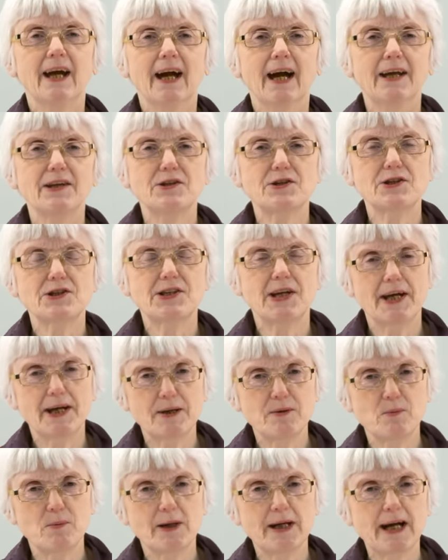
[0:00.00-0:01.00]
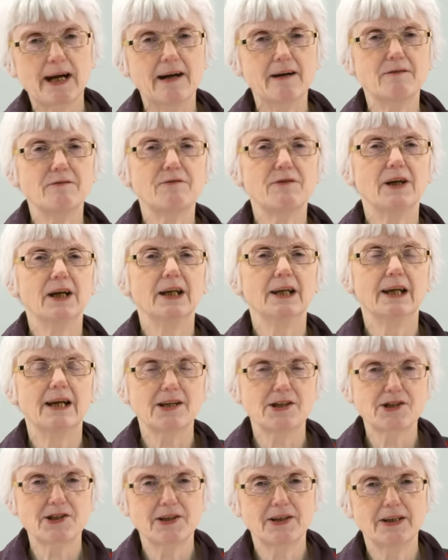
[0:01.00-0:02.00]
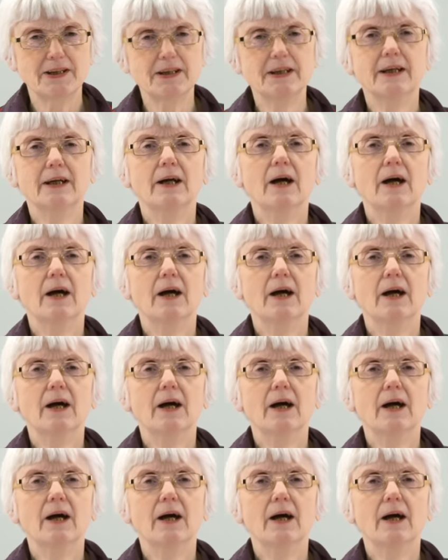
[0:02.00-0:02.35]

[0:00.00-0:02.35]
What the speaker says: and today we have a lesson